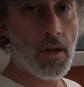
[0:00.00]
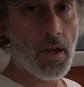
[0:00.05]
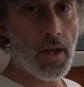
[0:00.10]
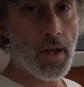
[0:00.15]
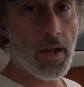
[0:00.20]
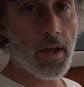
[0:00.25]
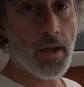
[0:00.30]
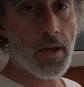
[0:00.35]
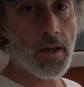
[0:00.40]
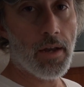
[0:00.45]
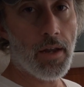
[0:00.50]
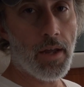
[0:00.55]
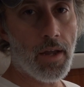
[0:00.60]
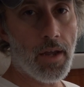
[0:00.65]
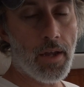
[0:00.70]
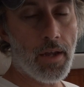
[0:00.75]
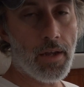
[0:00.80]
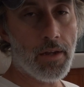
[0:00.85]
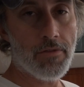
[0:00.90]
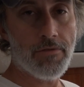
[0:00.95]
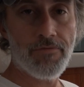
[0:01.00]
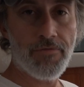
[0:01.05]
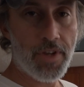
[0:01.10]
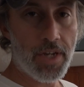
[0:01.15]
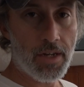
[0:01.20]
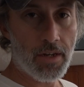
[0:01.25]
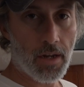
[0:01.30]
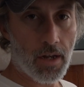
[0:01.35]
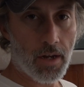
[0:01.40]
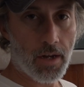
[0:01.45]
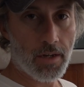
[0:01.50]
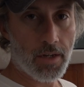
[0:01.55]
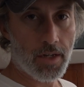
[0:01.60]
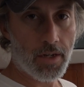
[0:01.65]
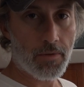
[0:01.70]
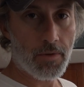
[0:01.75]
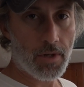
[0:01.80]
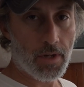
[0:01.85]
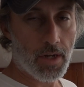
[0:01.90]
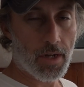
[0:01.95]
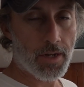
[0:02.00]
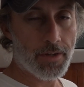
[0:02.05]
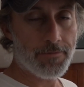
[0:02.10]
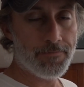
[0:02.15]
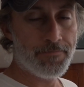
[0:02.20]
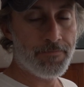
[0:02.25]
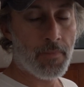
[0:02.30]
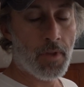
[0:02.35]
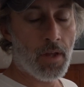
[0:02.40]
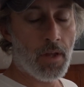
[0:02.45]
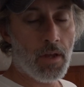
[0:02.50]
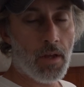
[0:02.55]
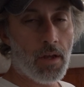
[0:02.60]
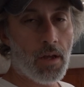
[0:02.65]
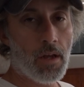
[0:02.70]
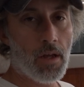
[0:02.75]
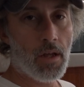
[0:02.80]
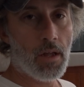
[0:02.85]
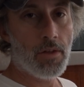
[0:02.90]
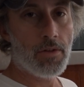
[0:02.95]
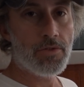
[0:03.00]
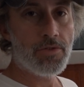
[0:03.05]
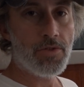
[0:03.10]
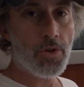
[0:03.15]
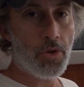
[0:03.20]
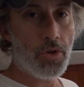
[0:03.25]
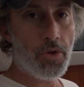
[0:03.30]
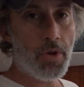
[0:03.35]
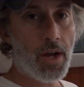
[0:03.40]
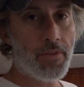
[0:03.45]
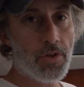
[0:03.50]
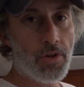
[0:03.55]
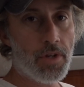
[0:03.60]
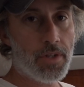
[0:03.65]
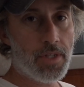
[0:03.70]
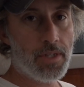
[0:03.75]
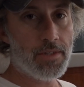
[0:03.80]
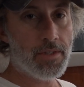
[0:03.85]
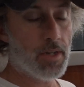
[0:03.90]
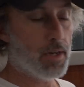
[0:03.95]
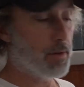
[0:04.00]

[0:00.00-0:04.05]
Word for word: and a feed line, liquid line, so you have to hook these